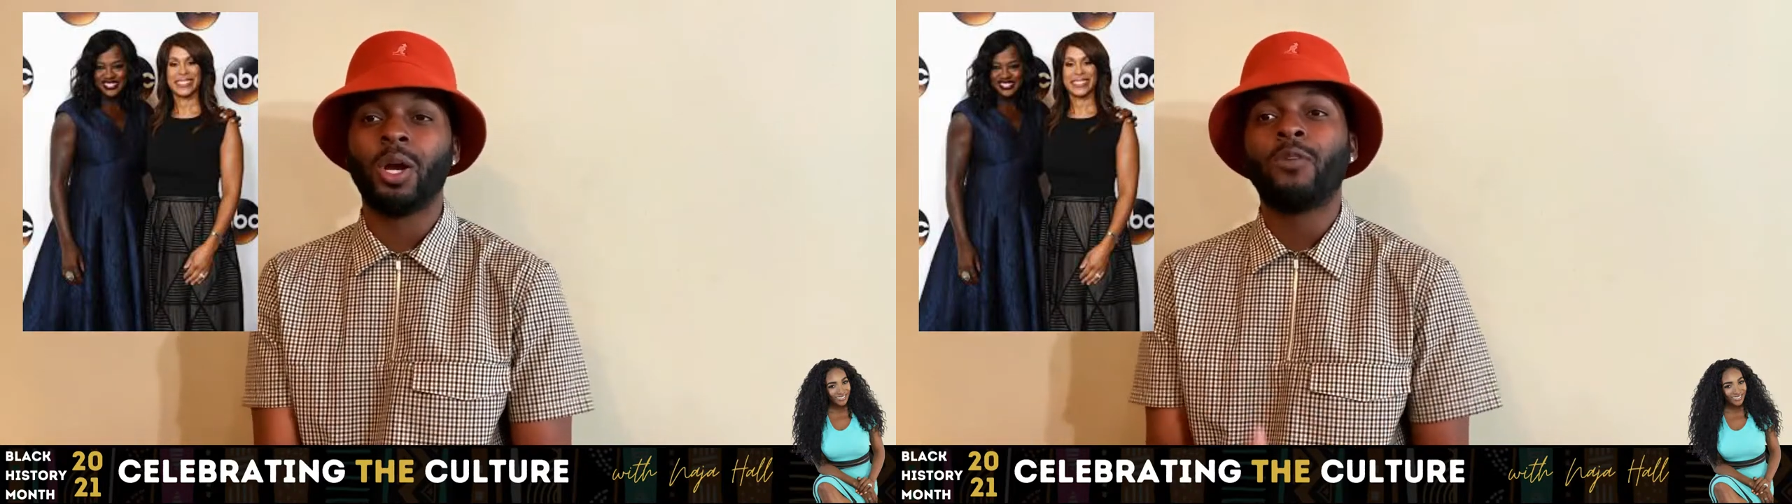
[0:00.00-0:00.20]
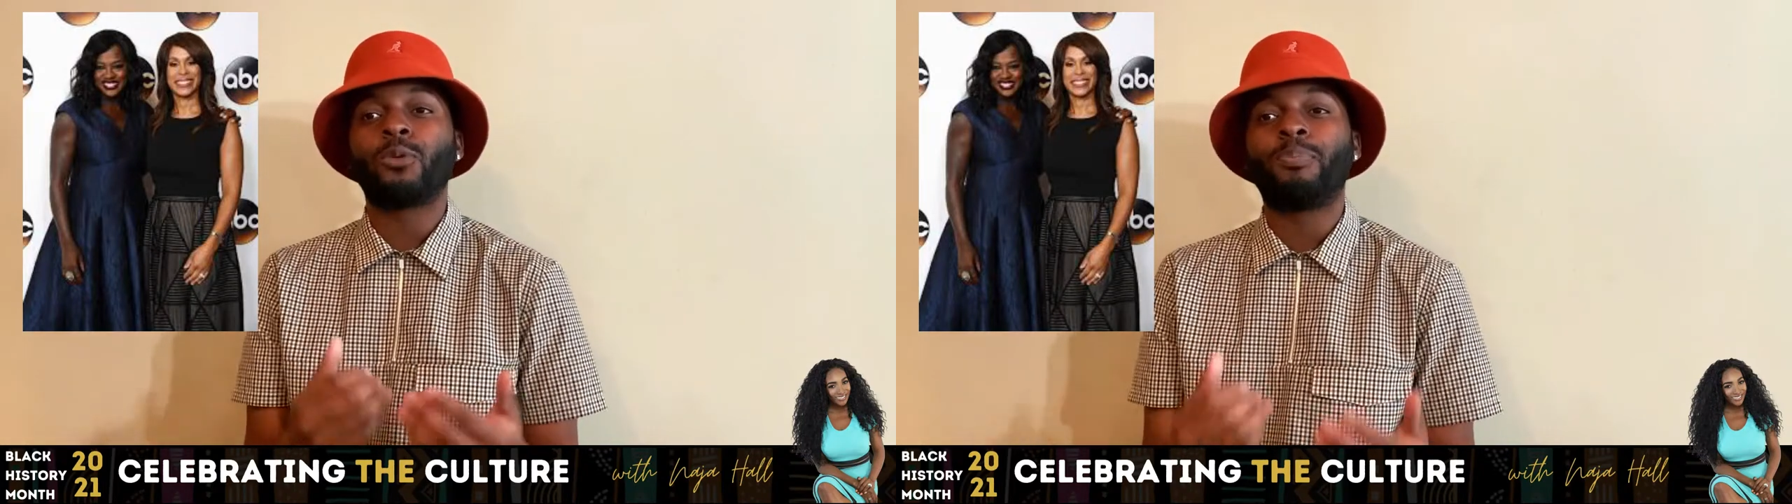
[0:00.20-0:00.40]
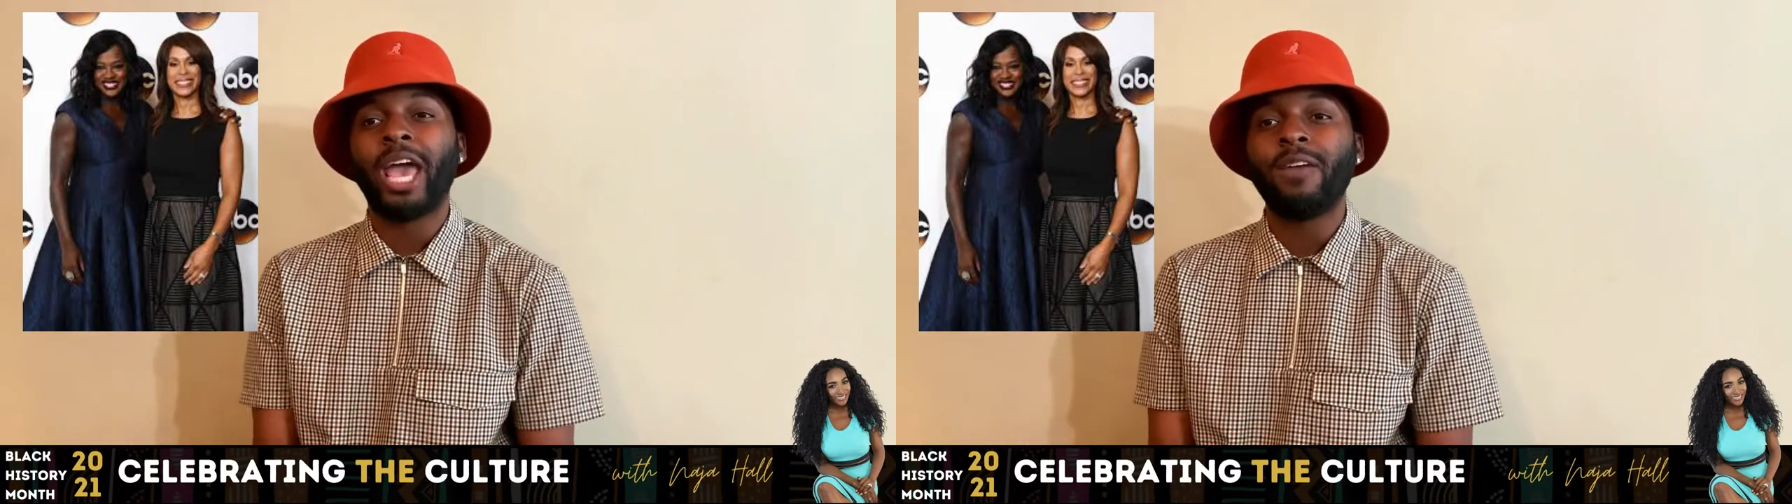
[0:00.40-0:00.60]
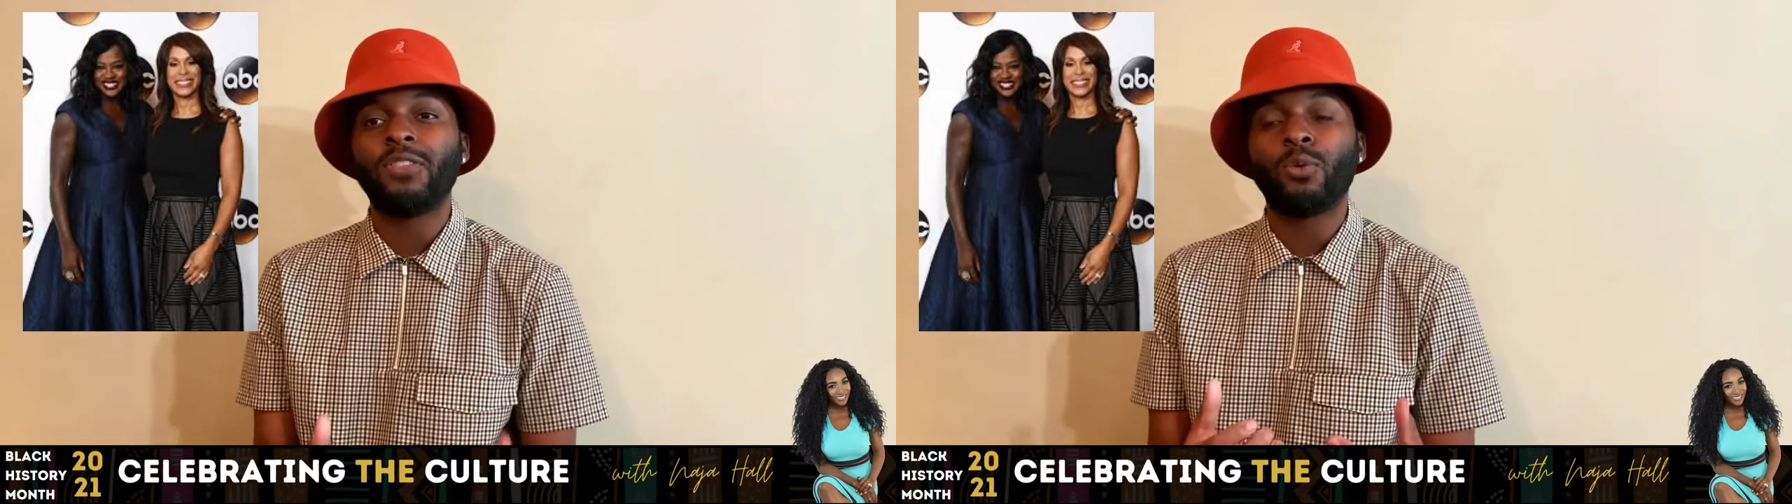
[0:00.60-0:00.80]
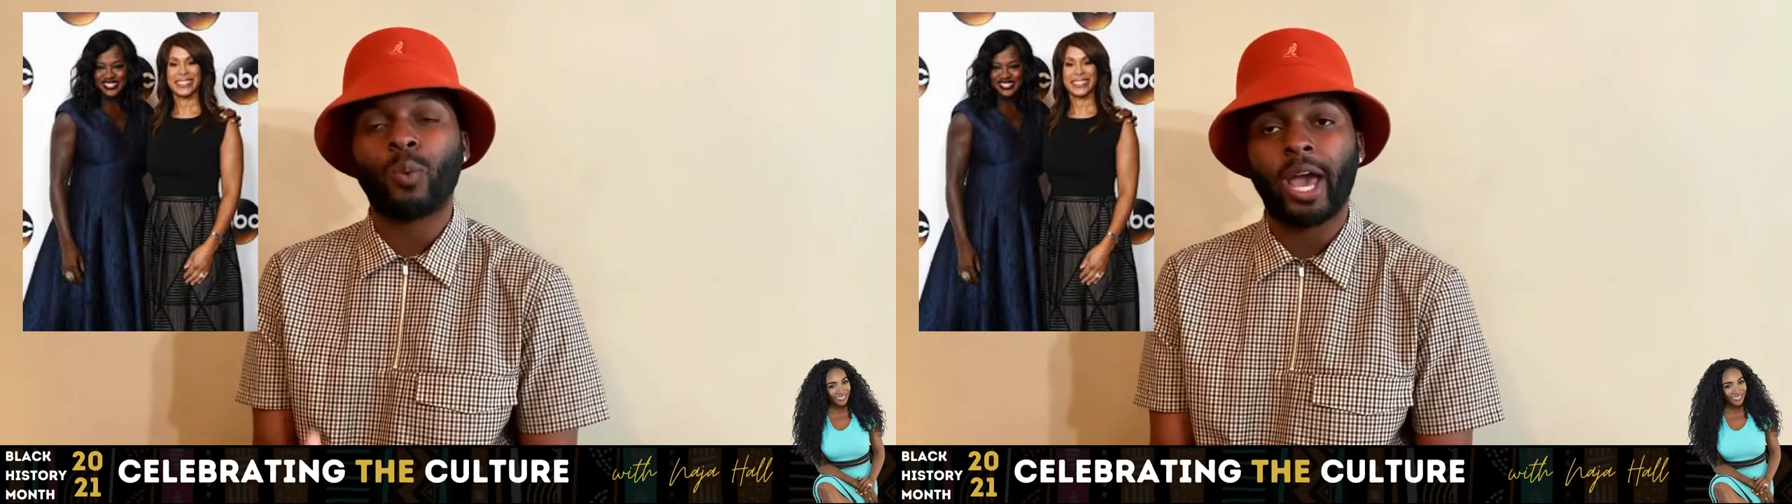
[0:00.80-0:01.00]
for paving the
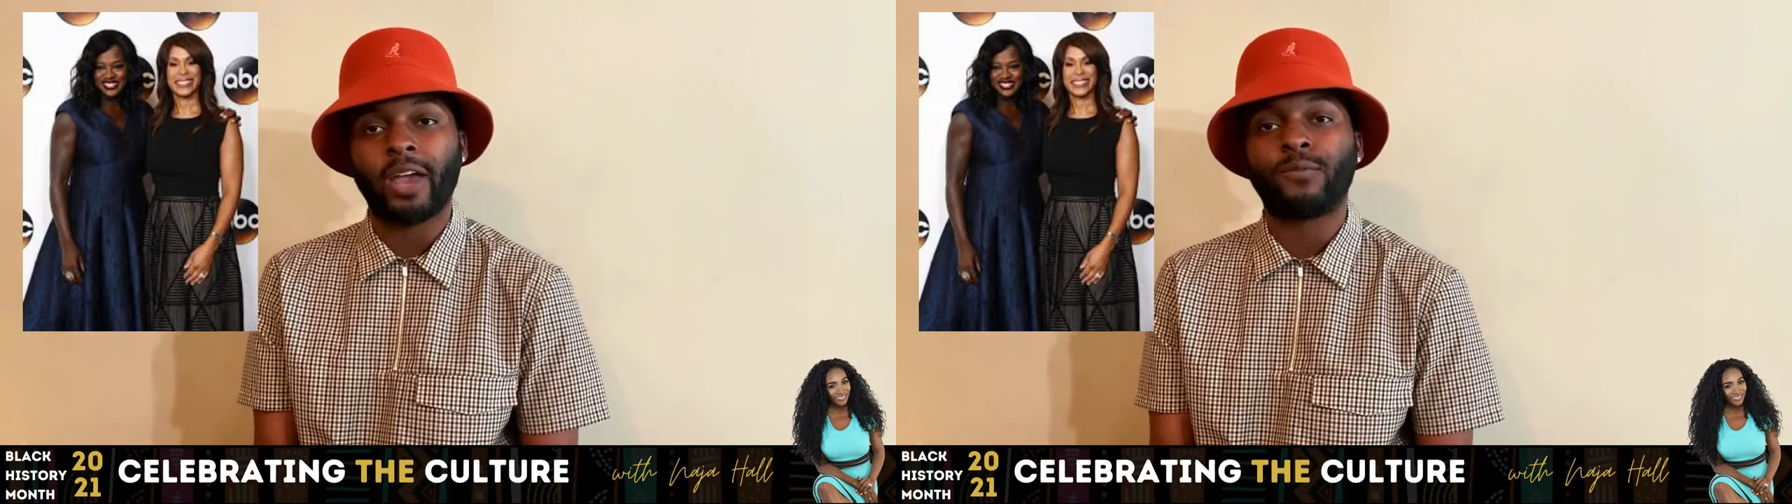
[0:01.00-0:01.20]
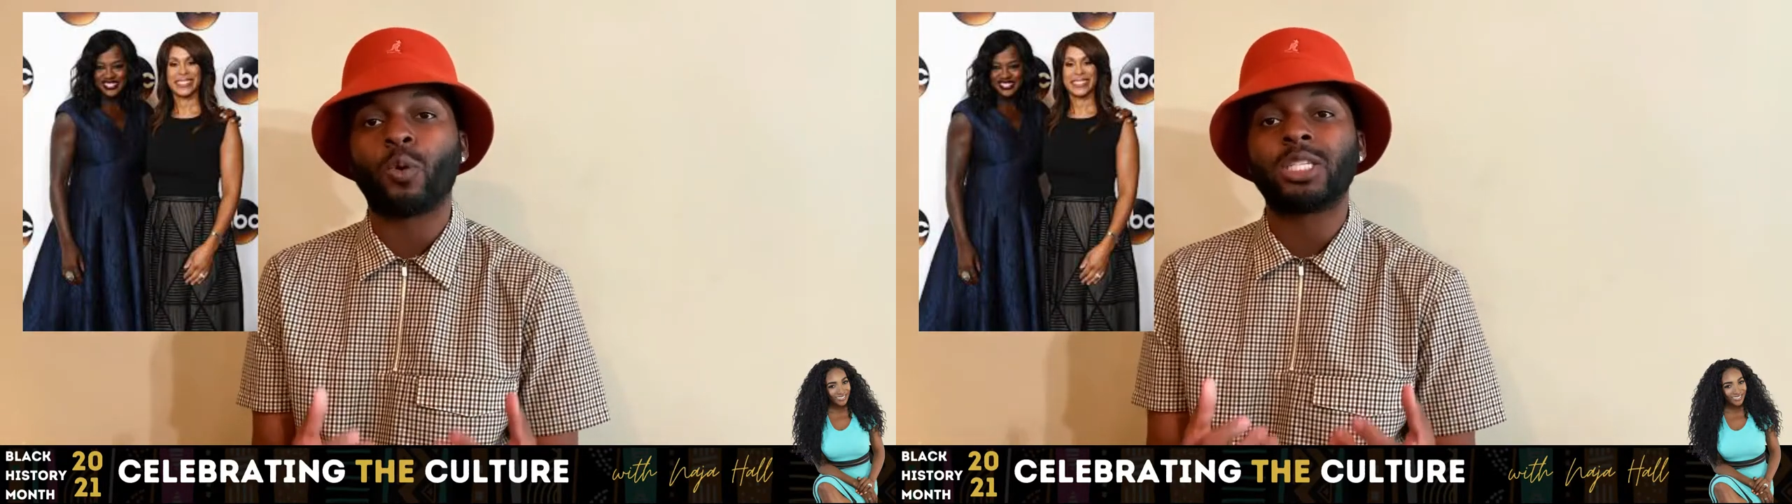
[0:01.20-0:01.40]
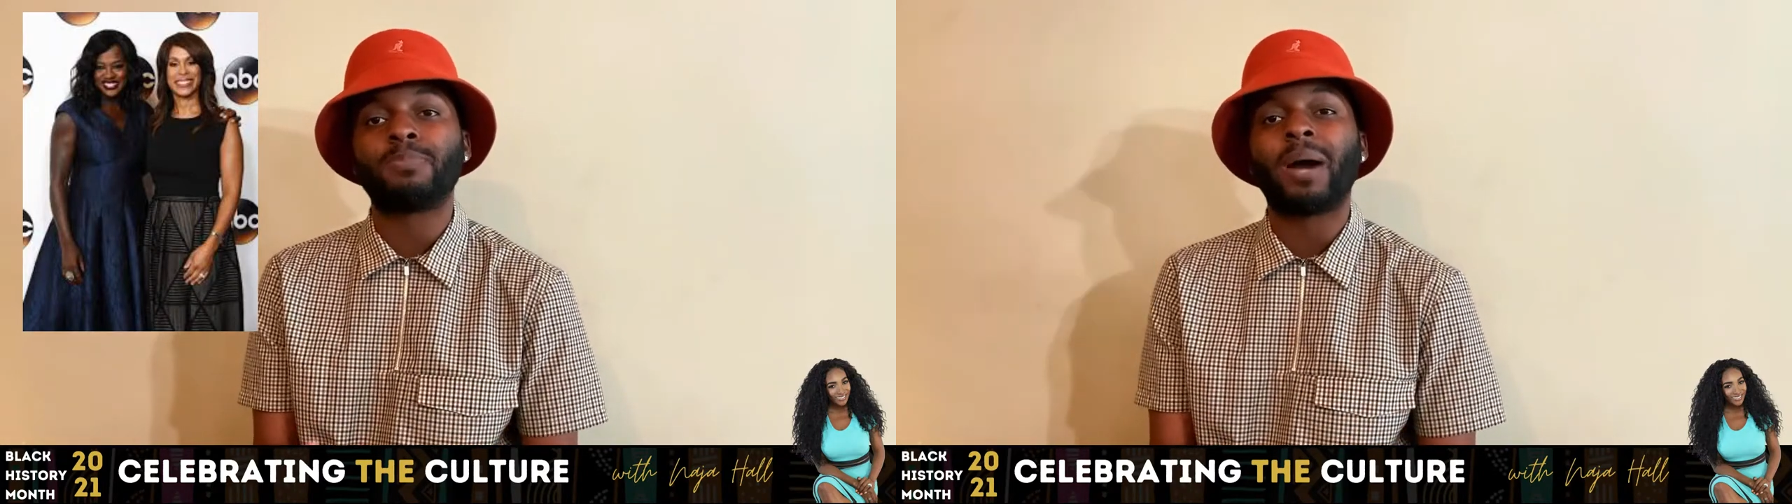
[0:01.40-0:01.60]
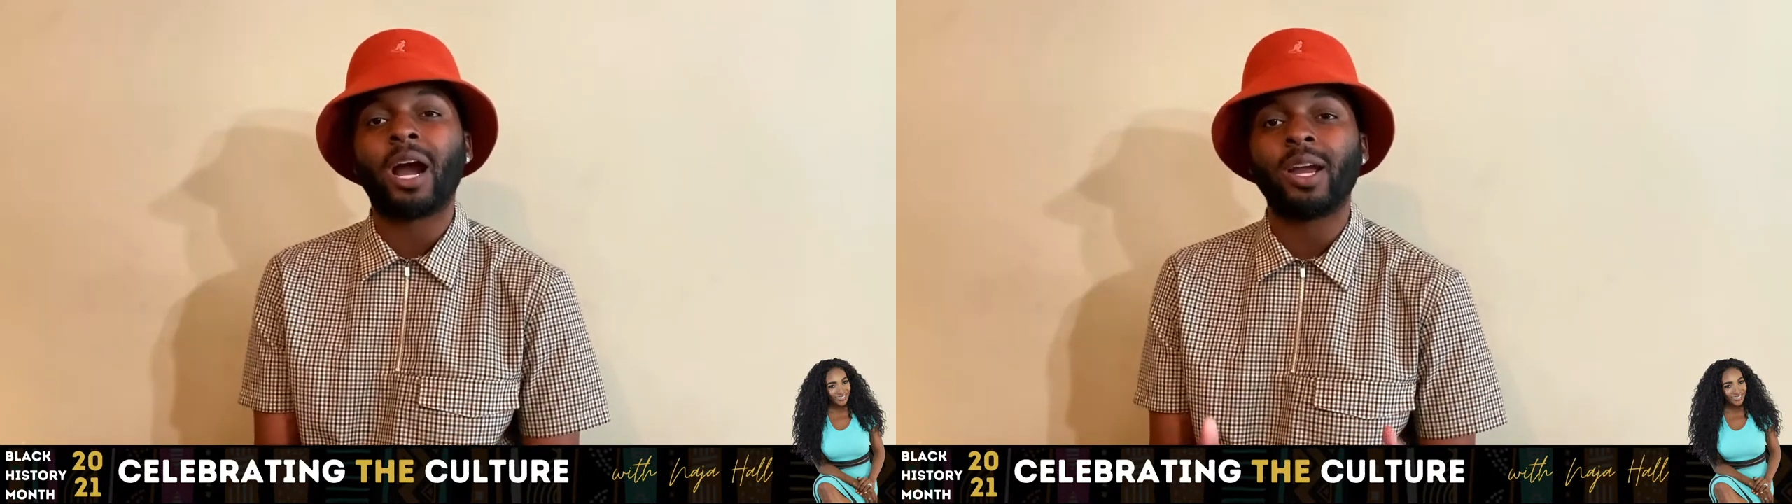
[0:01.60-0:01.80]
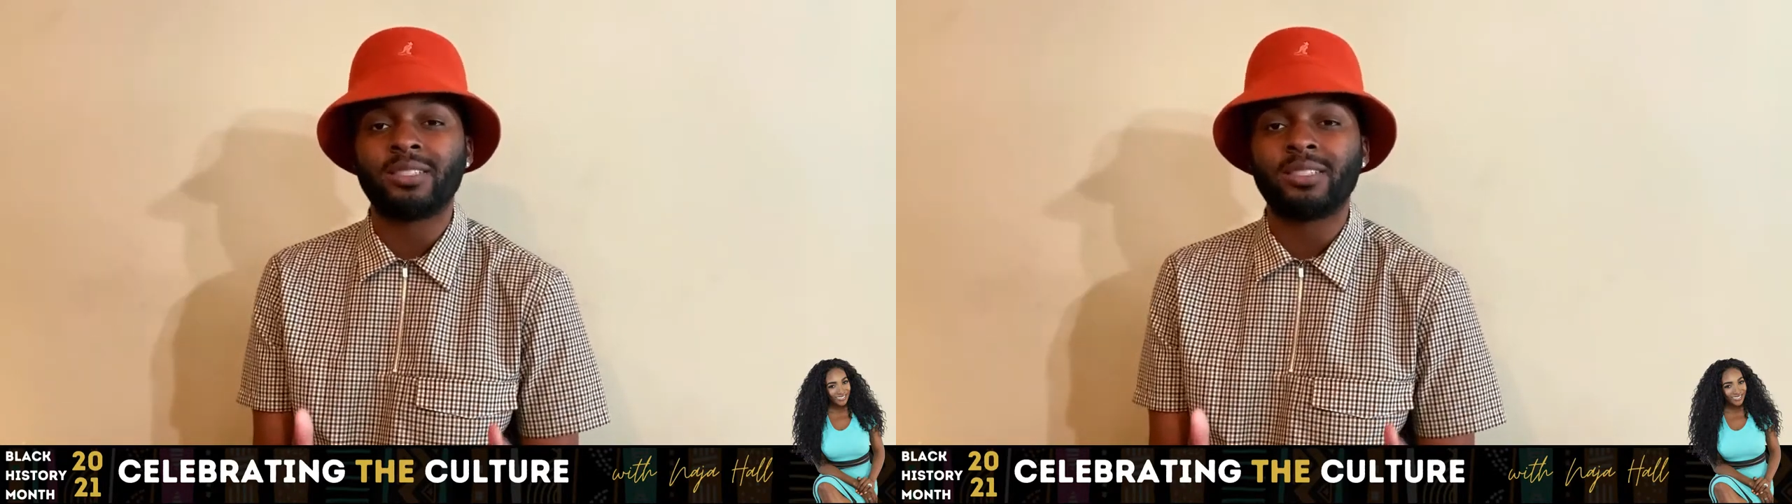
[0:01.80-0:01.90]
way for aspiring